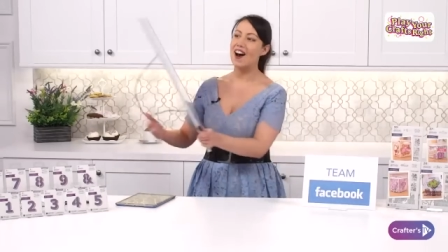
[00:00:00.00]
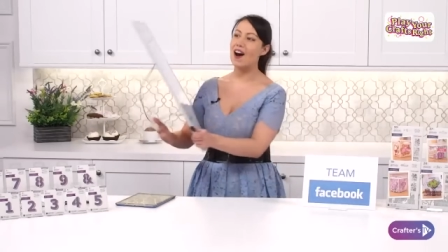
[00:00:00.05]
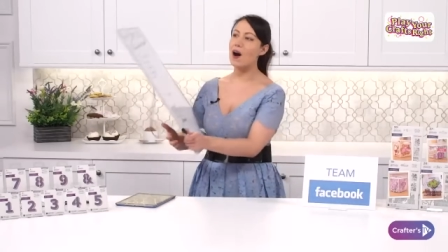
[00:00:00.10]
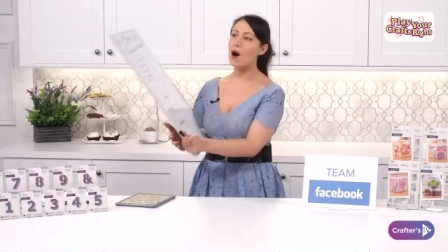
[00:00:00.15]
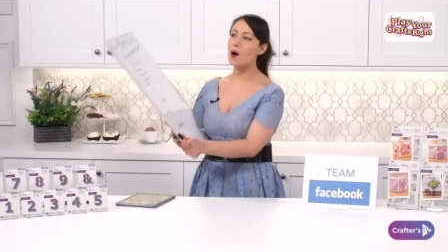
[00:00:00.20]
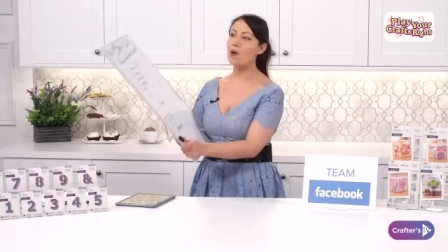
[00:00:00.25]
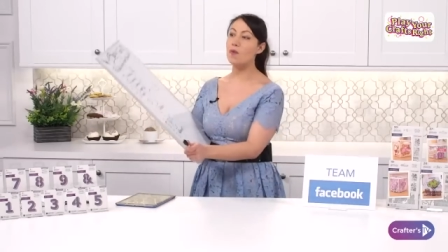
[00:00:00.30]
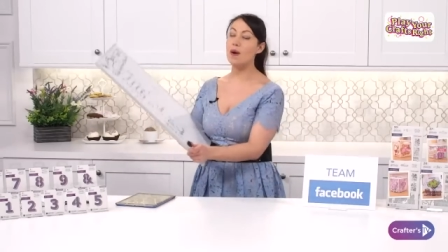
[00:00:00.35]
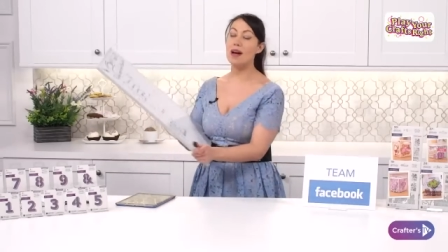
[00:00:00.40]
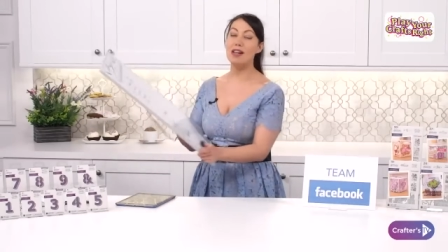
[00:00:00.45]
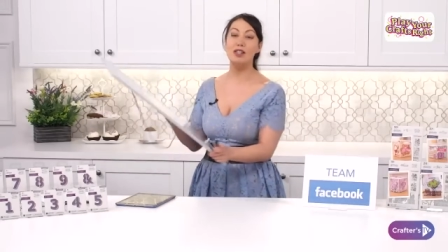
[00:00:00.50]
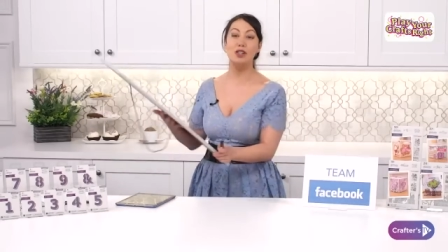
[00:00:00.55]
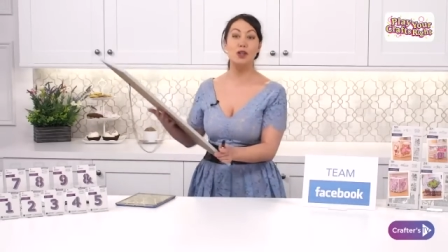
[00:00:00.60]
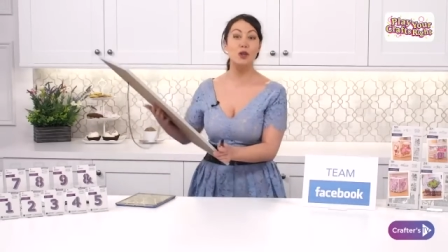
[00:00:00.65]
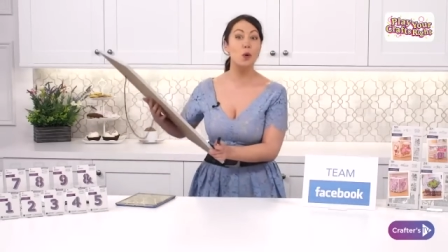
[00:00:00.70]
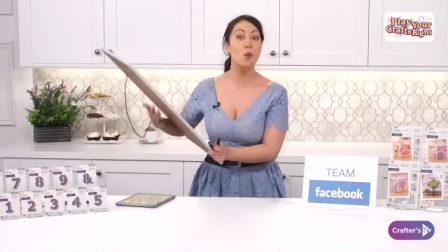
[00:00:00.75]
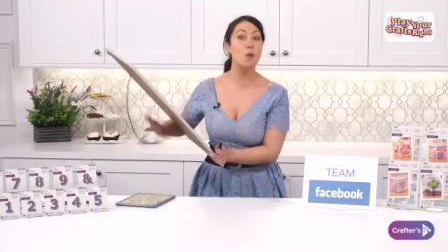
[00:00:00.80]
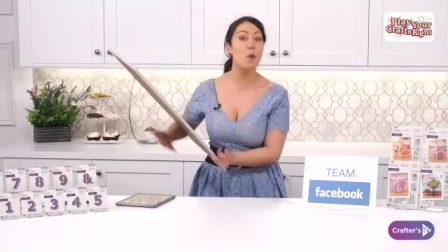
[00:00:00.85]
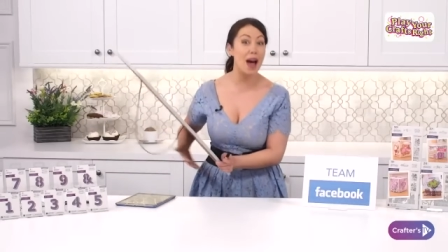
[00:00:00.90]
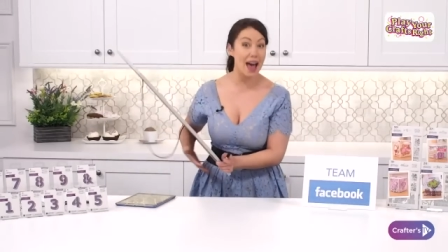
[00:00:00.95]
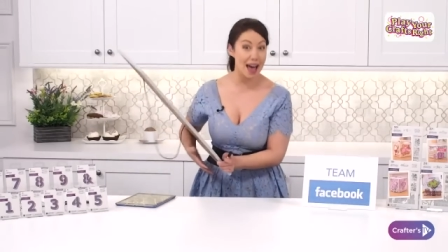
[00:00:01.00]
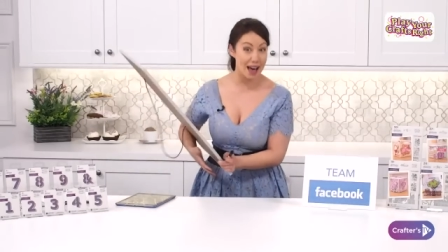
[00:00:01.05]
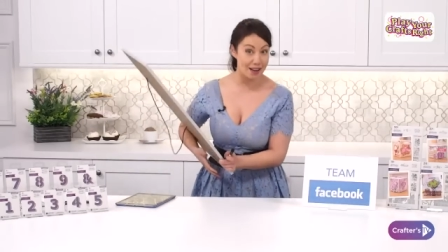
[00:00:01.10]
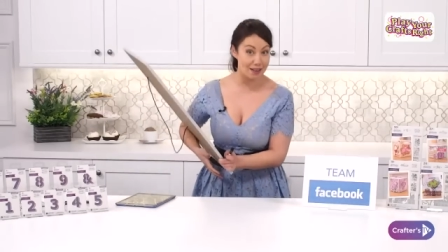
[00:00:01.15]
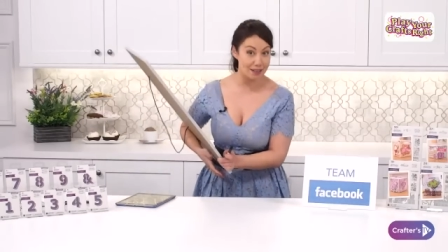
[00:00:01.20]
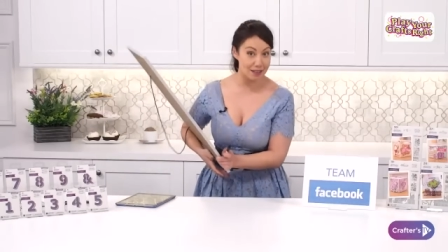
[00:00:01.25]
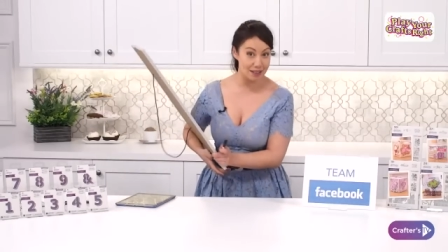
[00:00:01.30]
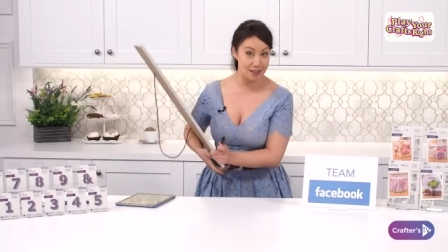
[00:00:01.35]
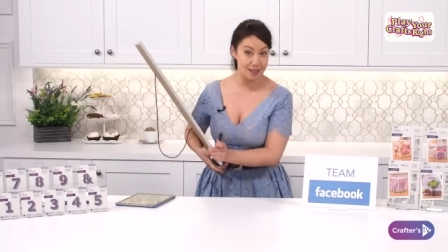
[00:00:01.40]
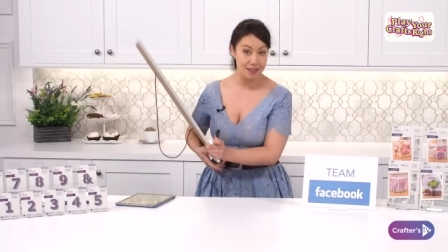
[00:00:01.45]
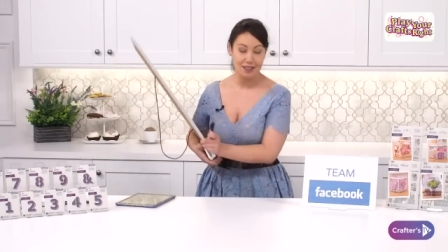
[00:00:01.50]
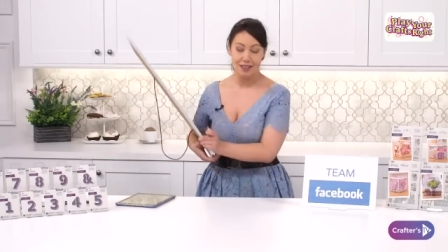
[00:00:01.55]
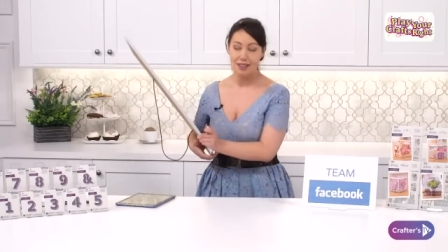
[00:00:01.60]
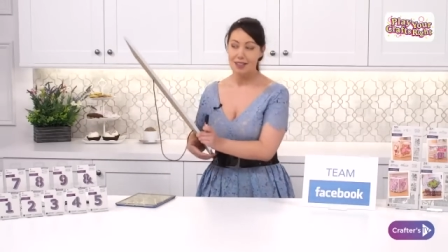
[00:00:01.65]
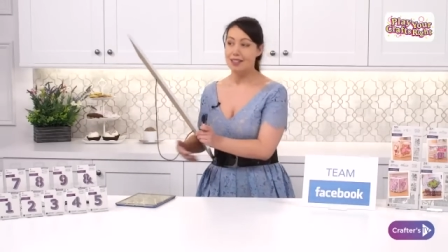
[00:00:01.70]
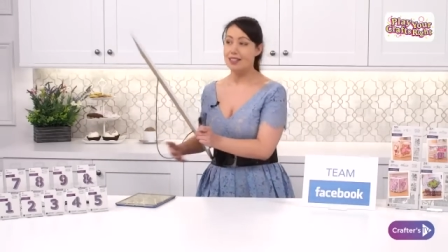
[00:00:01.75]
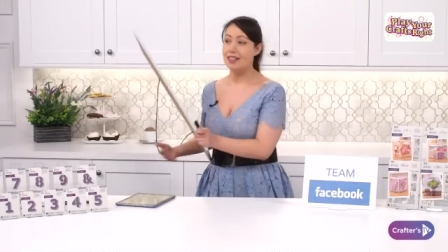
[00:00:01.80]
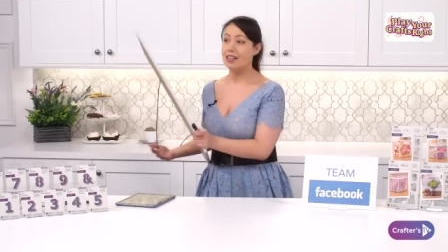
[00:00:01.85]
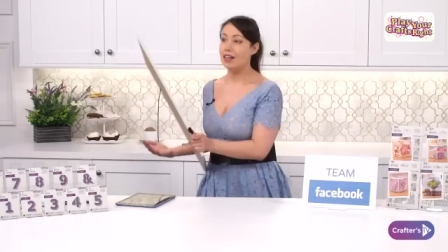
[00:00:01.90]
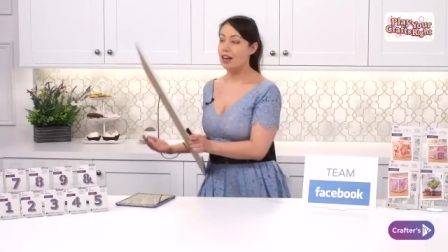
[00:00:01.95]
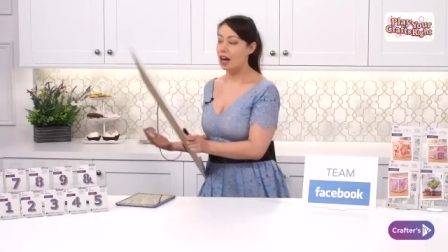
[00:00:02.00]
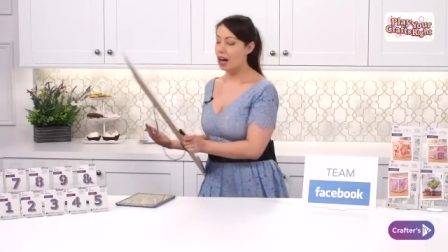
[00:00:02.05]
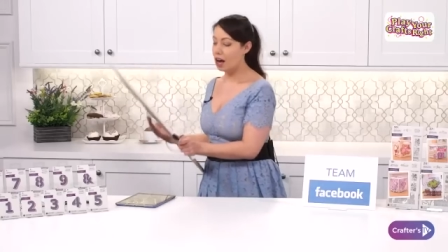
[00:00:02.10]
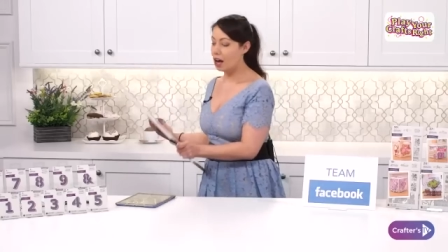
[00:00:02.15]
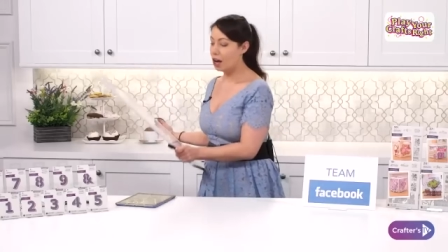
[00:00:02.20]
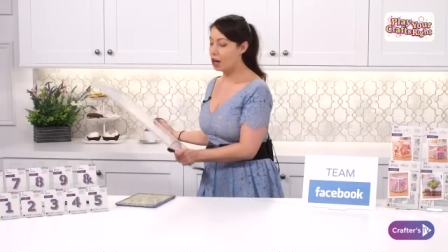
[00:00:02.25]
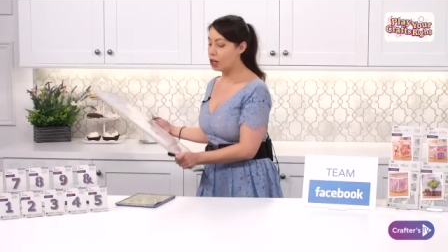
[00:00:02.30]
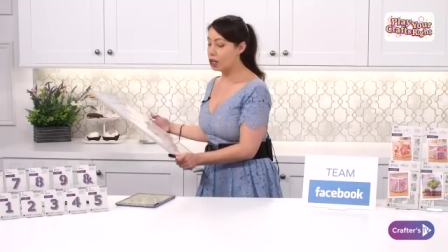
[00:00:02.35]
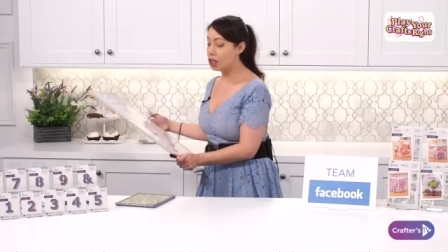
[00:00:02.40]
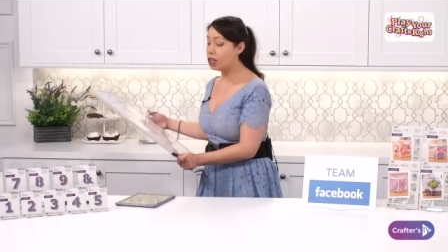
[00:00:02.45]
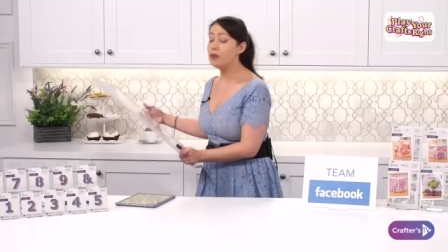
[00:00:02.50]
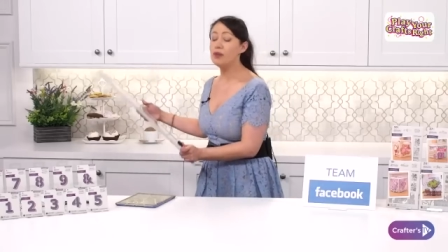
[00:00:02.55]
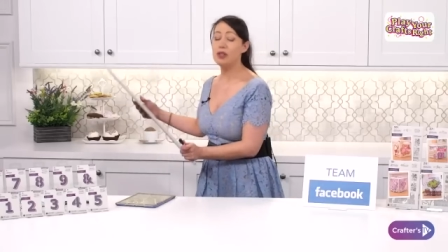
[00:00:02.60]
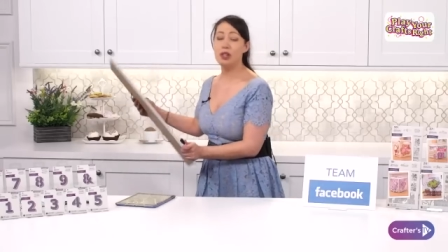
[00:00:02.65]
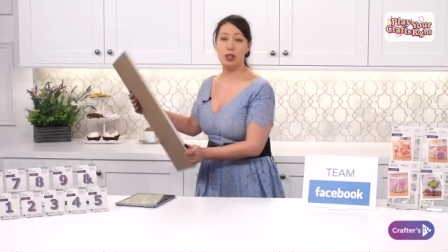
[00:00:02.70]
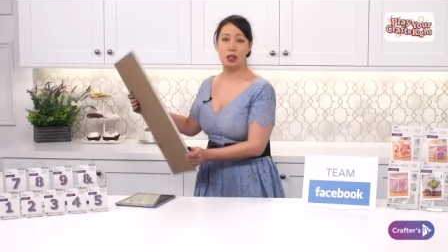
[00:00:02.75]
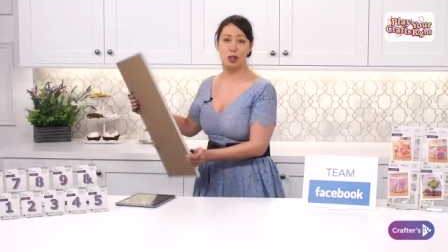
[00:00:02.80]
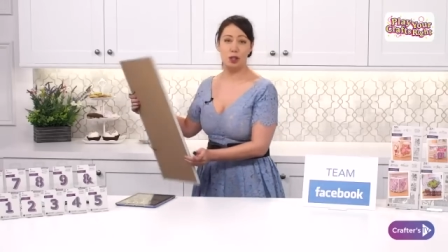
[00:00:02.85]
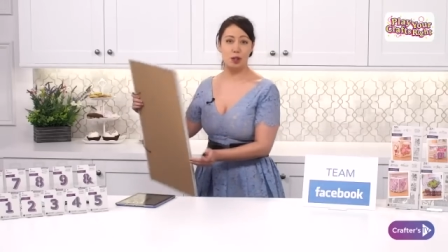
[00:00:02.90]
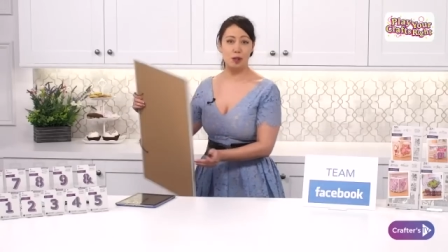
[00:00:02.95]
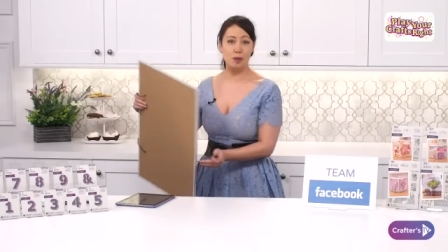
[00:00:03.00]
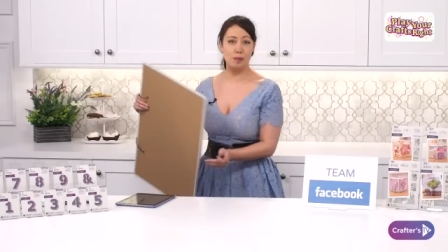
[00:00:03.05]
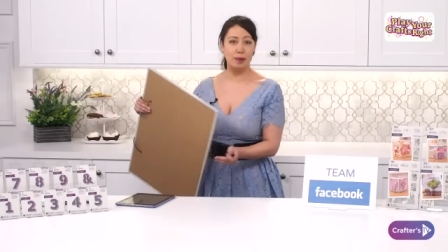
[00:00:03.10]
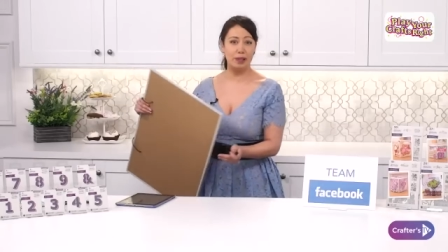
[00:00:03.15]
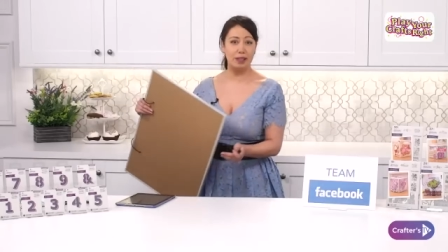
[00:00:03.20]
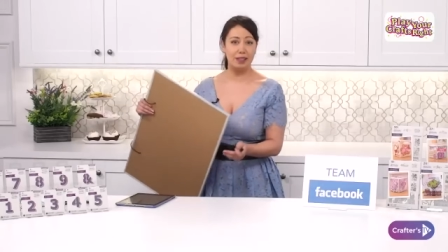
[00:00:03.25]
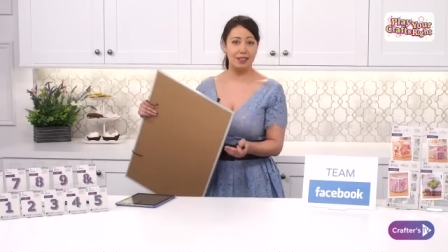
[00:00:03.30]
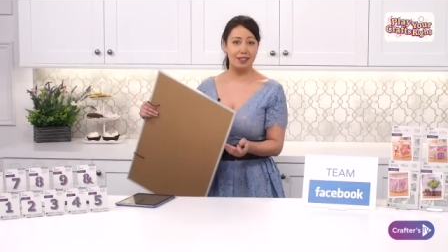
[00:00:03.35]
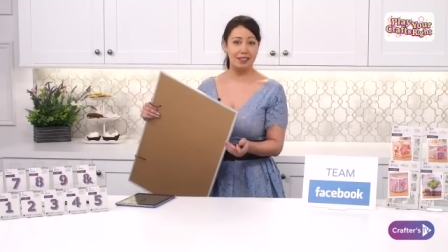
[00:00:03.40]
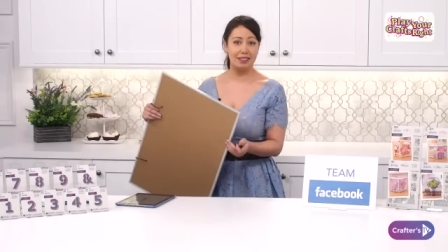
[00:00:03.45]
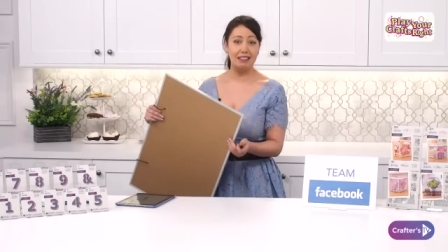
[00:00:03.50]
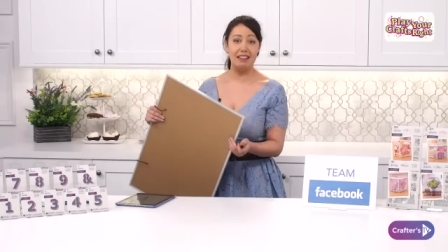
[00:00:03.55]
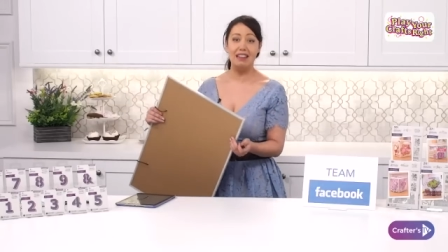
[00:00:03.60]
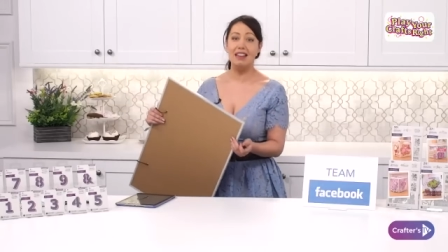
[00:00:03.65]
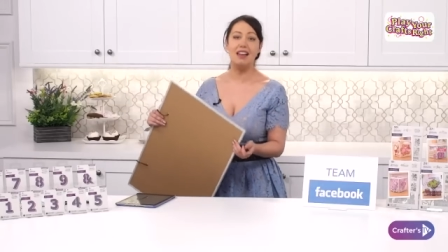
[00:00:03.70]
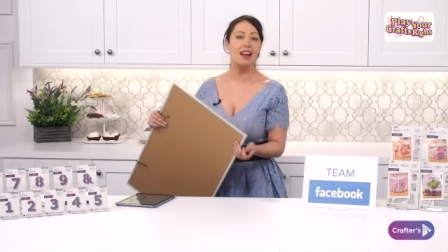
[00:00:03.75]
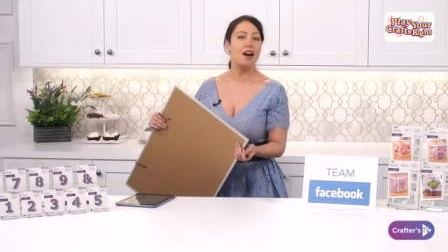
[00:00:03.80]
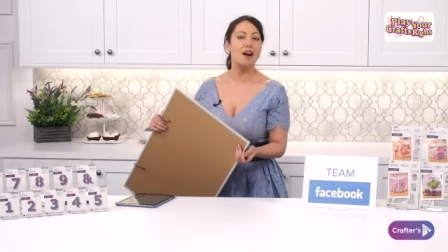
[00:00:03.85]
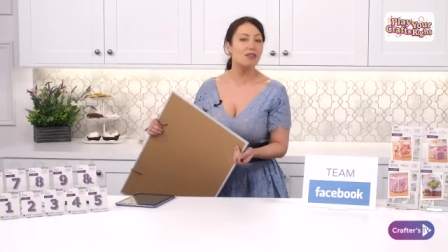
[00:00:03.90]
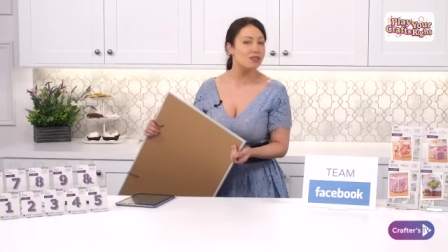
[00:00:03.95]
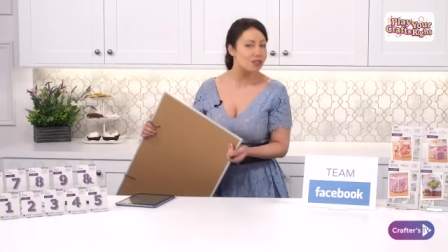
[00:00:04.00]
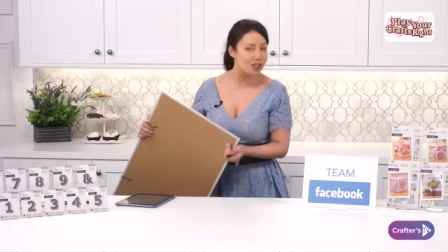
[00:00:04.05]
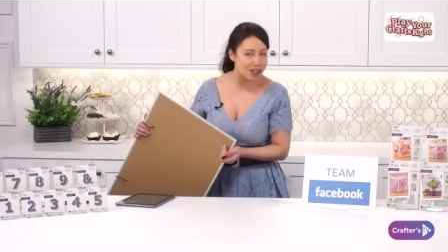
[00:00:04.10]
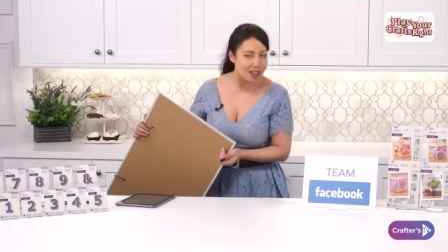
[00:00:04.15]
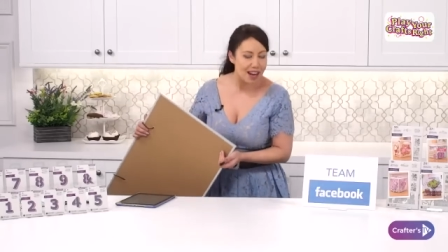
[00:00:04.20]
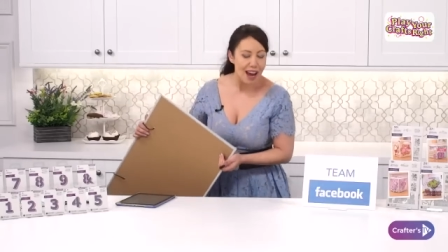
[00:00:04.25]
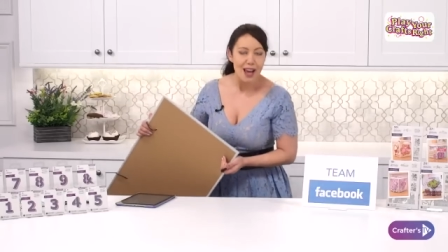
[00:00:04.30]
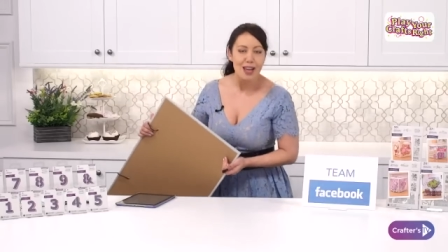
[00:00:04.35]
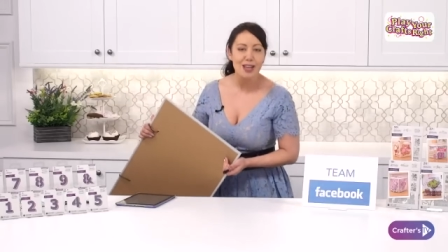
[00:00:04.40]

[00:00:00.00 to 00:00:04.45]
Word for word: Oh, well done. Well, YouTube lot,